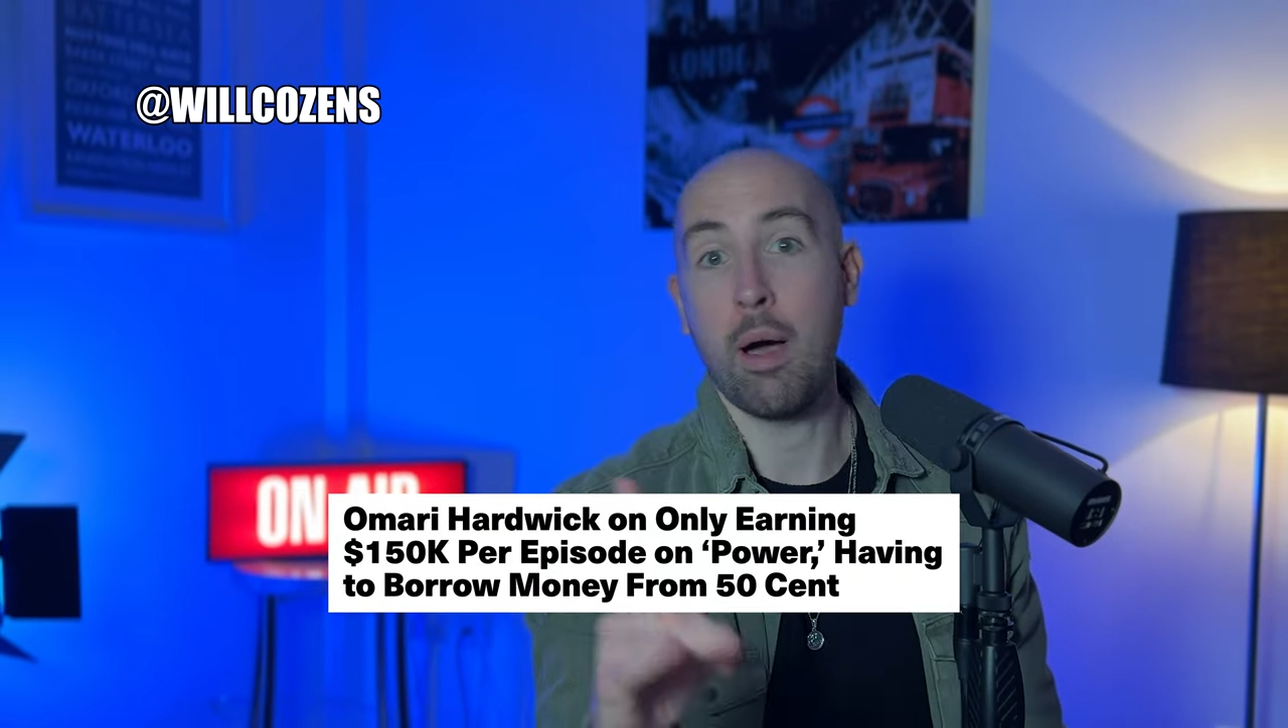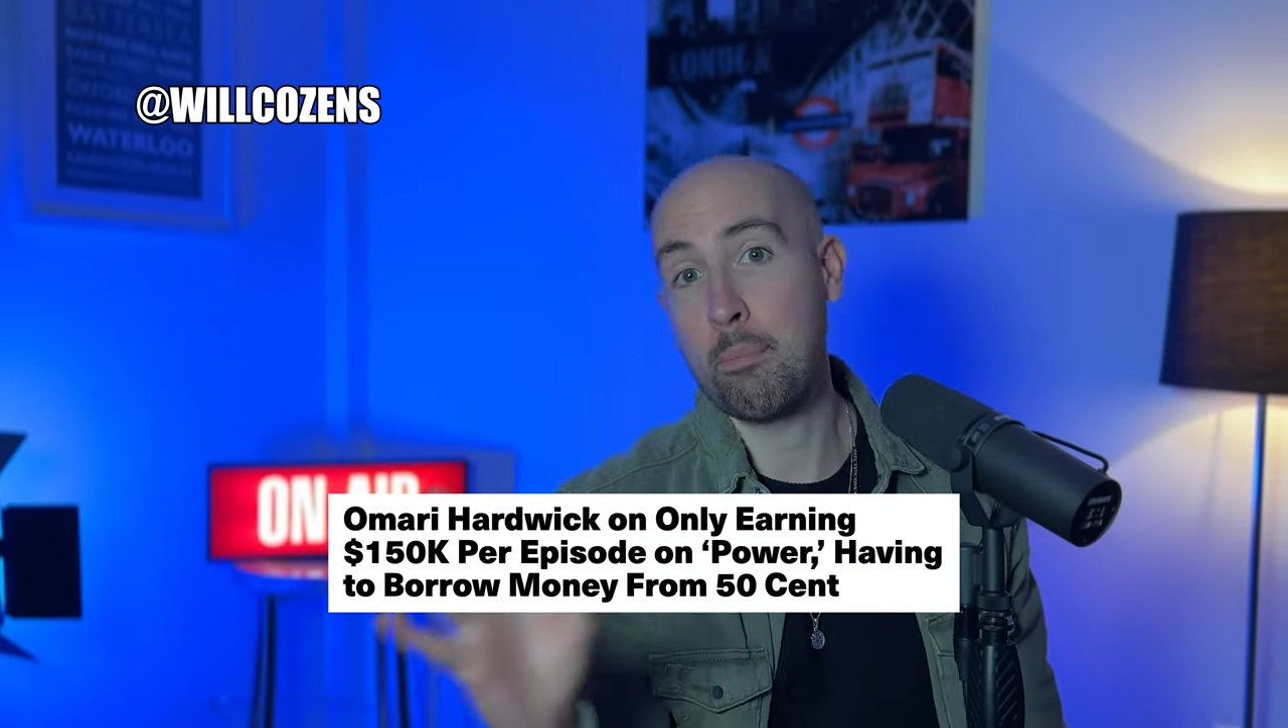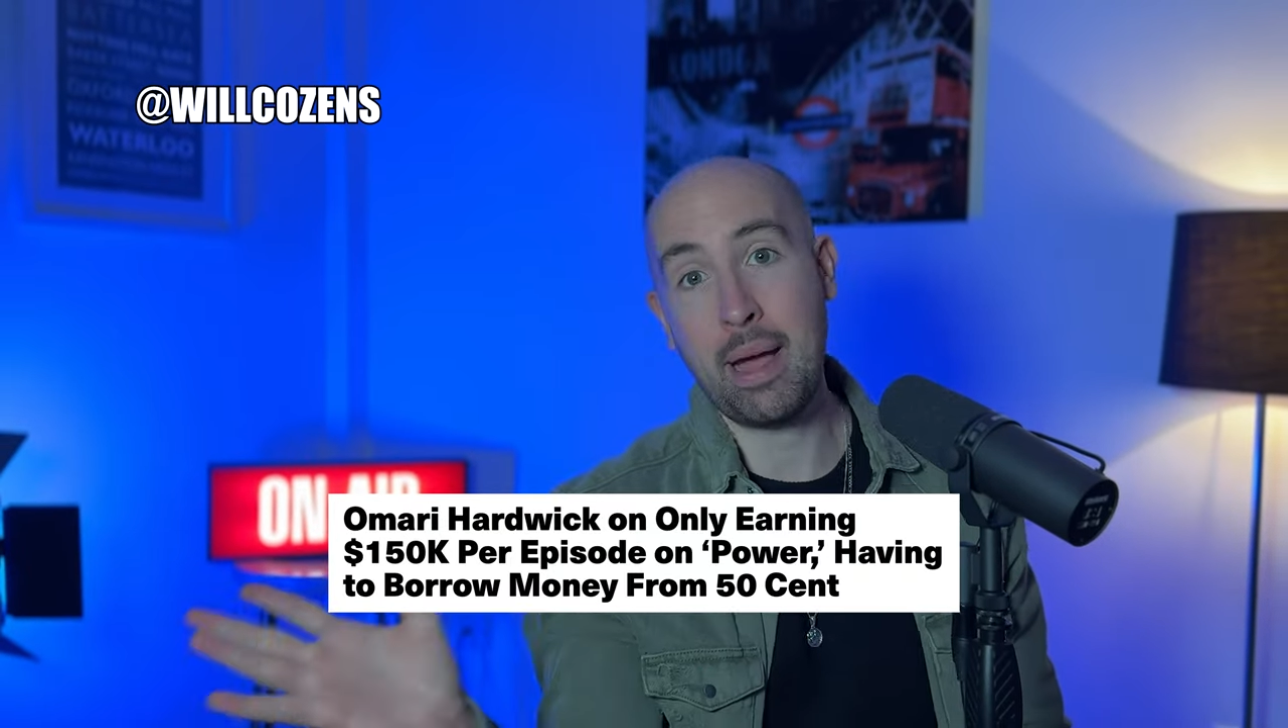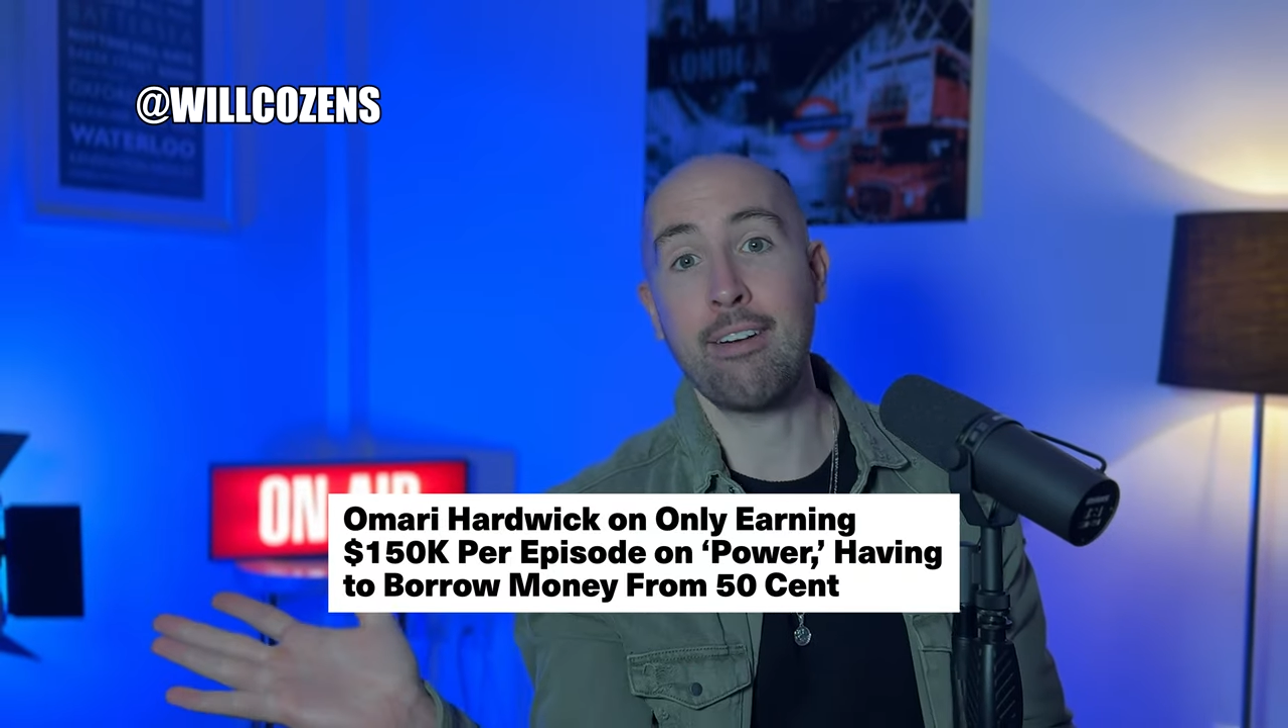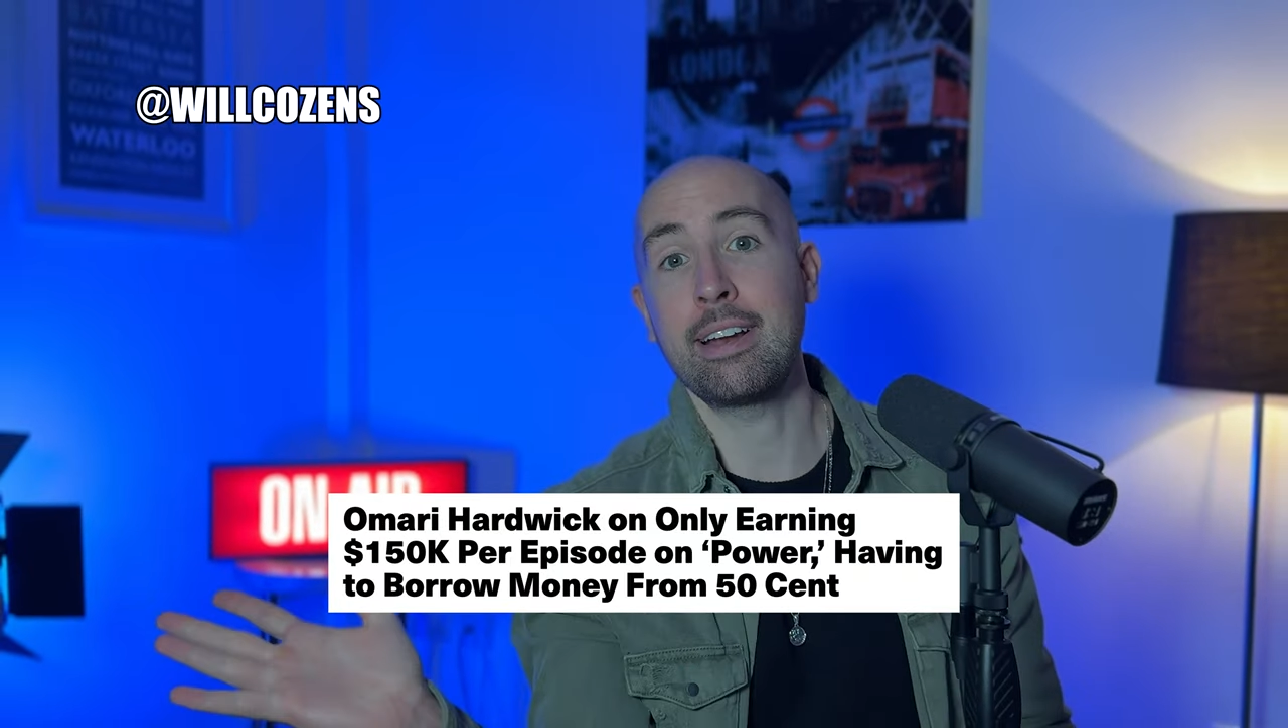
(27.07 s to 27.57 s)

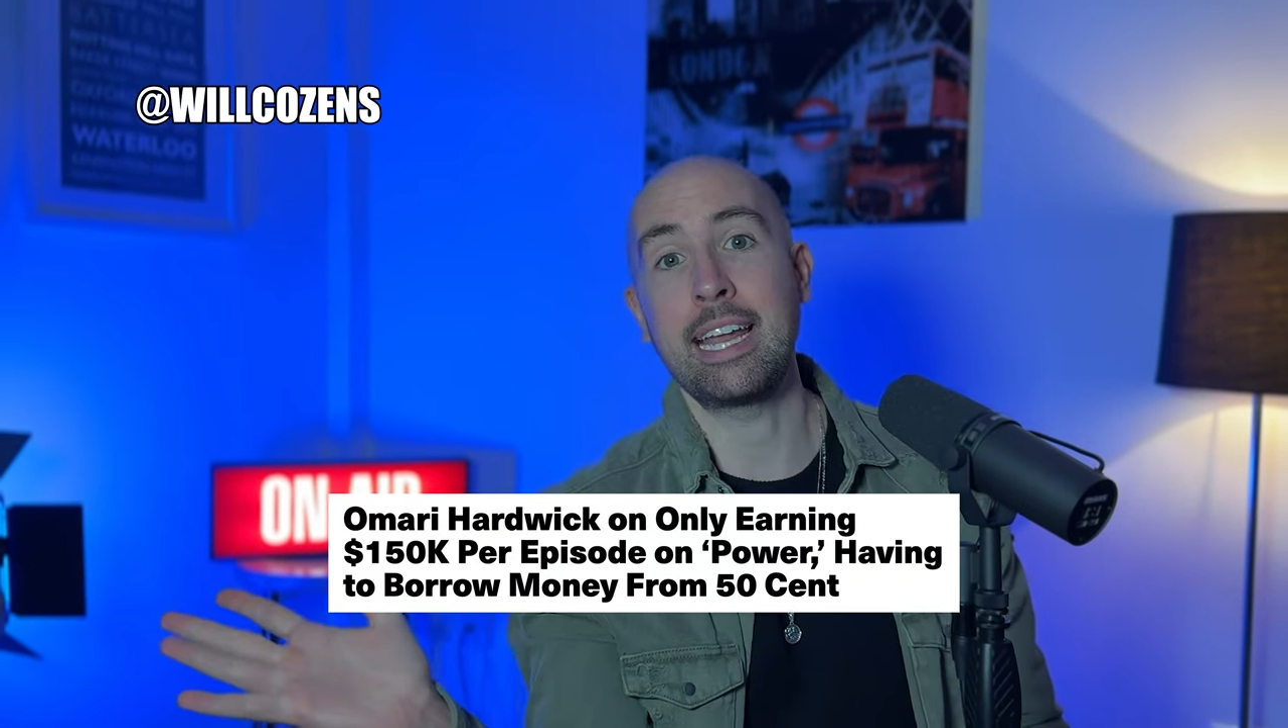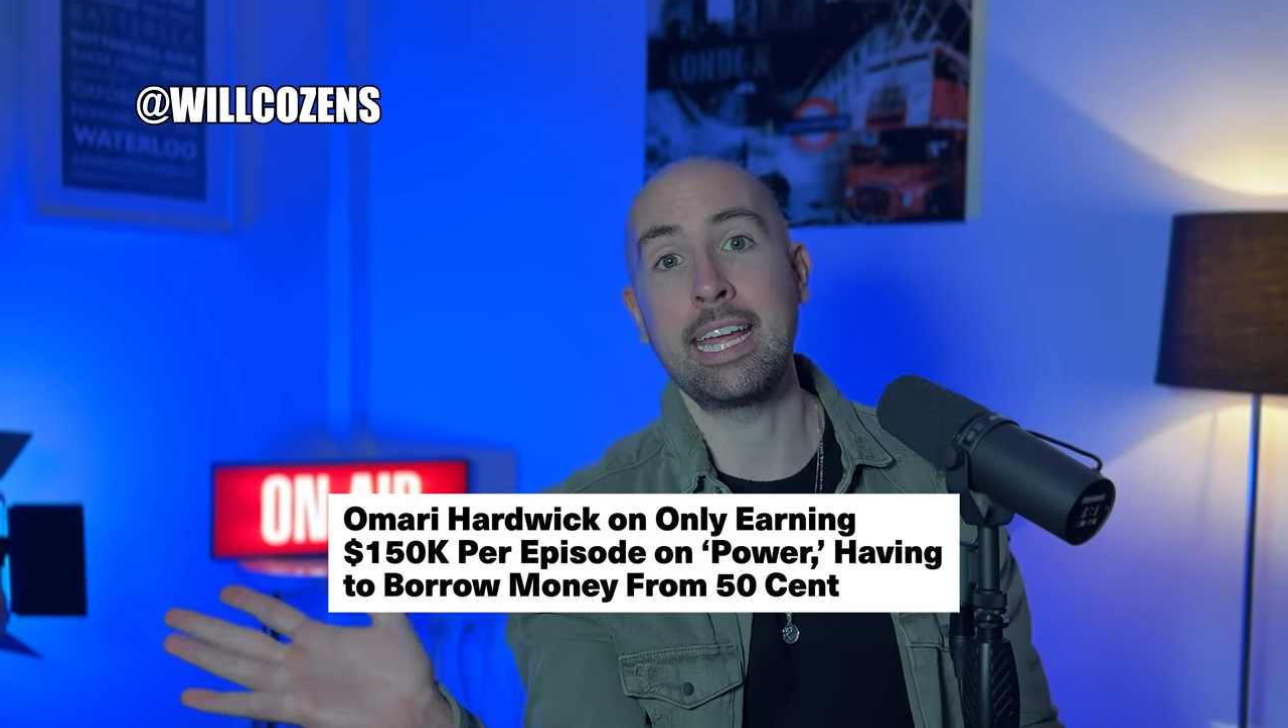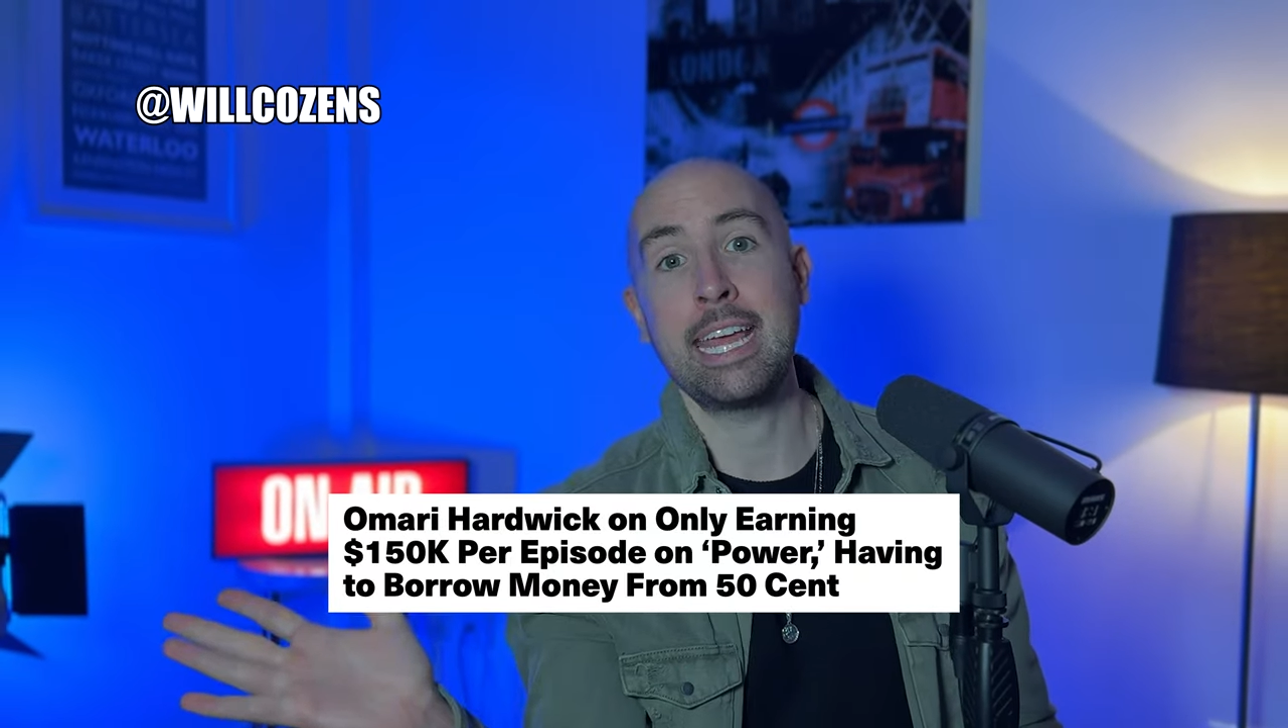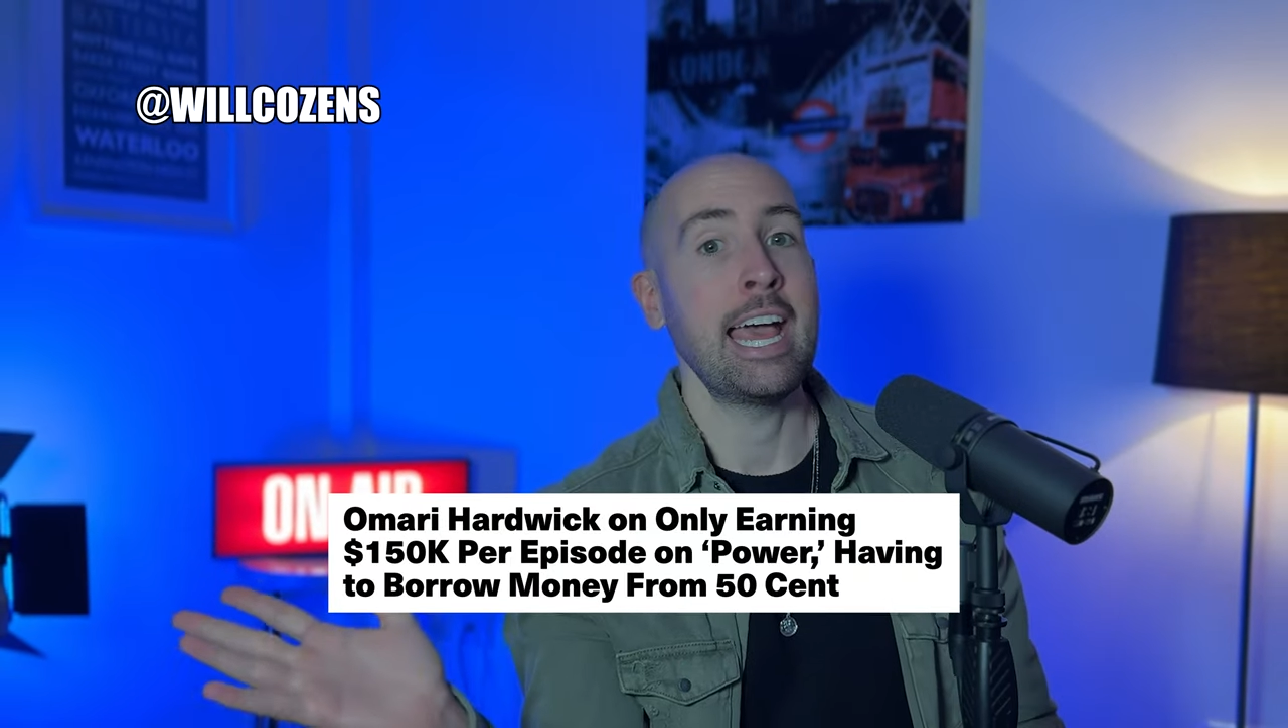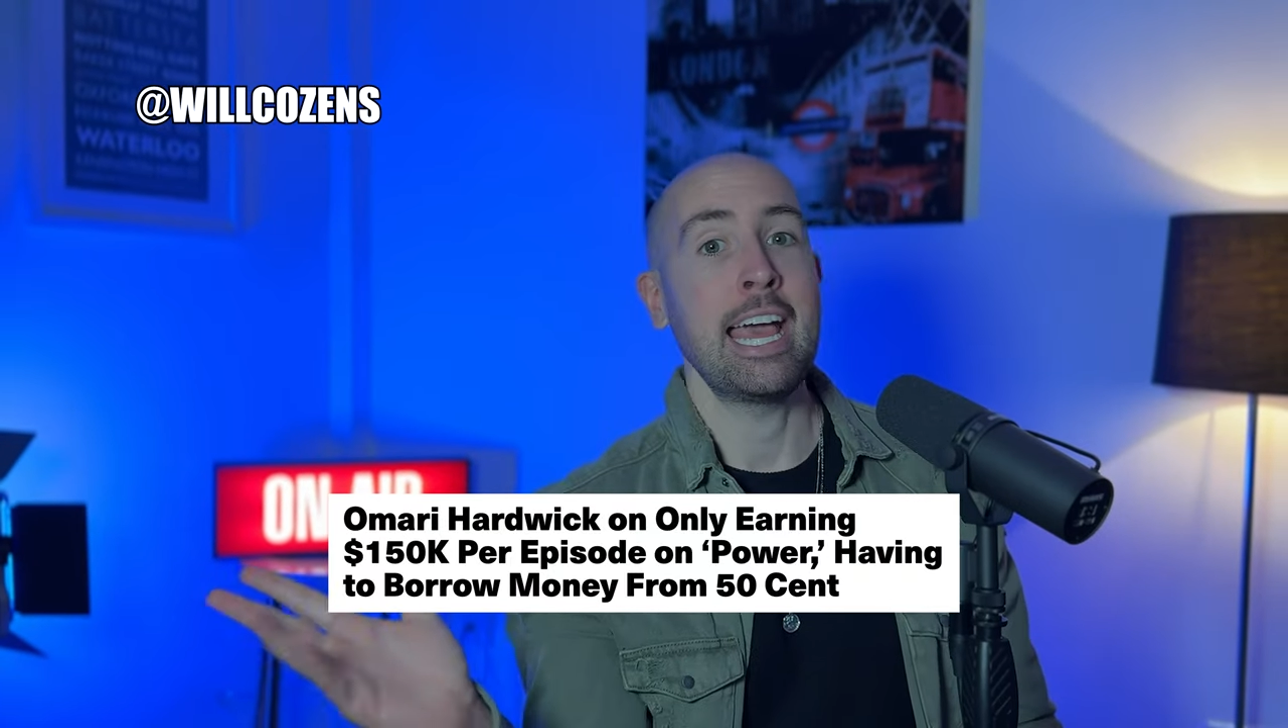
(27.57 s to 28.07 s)
Apparently,